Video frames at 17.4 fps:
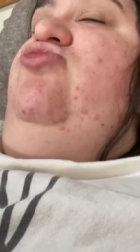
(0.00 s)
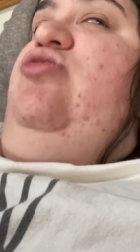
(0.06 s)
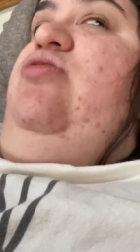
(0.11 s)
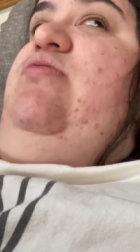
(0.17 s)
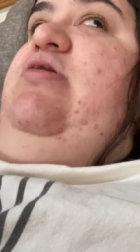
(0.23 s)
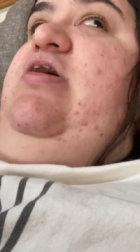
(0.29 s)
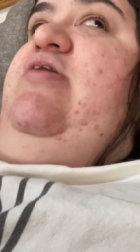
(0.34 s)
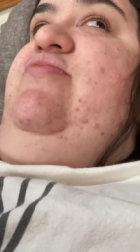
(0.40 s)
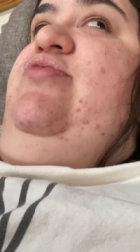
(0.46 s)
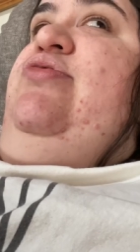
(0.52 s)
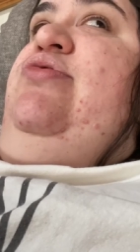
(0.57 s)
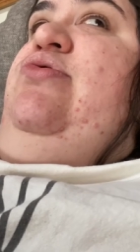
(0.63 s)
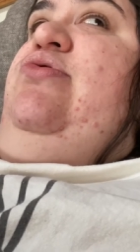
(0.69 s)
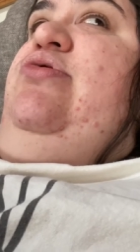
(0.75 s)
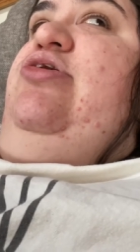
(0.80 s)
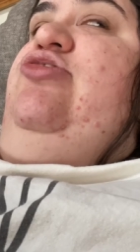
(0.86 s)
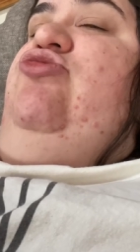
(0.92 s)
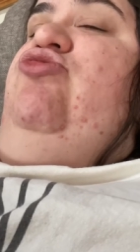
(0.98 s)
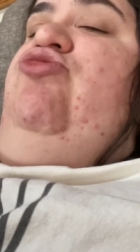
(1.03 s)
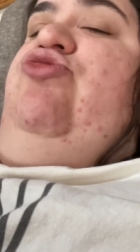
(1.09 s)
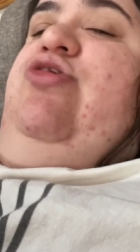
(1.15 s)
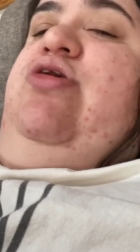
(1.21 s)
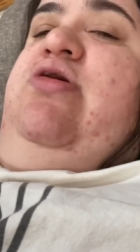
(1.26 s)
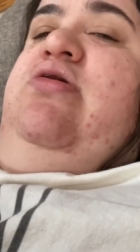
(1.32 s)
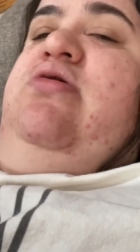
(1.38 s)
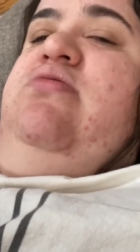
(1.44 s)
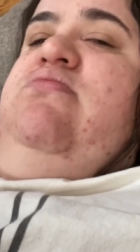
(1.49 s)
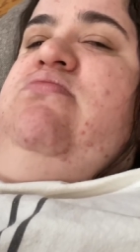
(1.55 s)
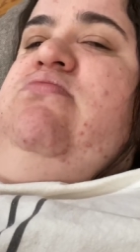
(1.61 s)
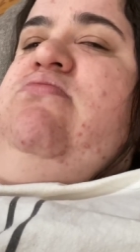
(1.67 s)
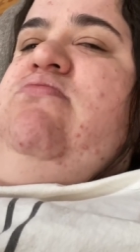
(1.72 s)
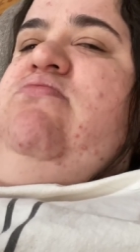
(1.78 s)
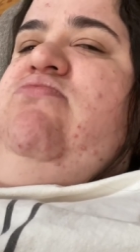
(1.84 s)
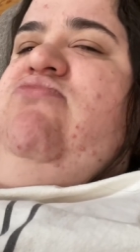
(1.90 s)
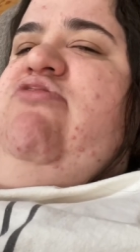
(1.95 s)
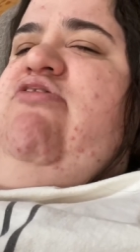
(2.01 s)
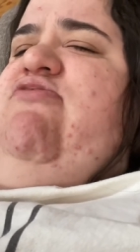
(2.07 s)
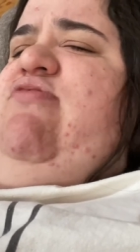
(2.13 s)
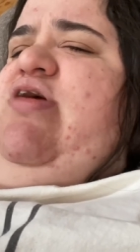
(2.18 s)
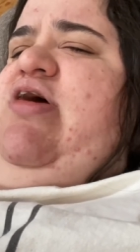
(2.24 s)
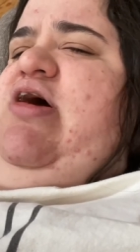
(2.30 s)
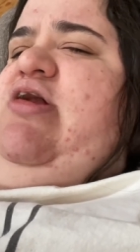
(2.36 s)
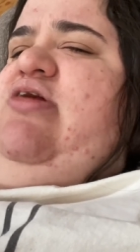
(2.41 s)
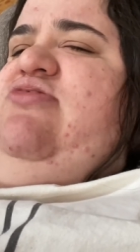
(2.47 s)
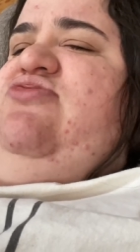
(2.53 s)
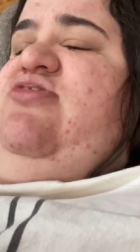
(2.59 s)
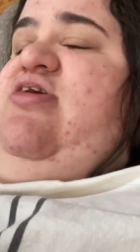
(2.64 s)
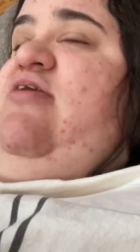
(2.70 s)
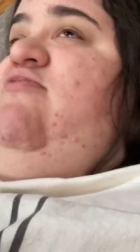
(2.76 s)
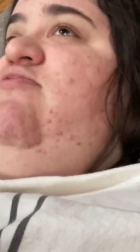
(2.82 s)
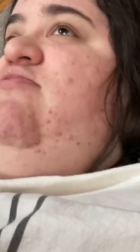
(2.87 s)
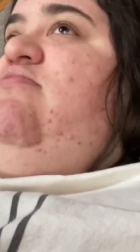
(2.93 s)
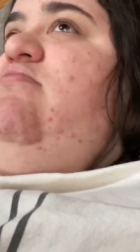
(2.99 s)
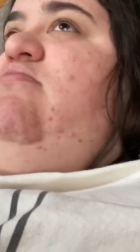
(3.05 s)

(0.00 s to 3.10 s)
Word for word: or whatever, or just like different kind of stuff.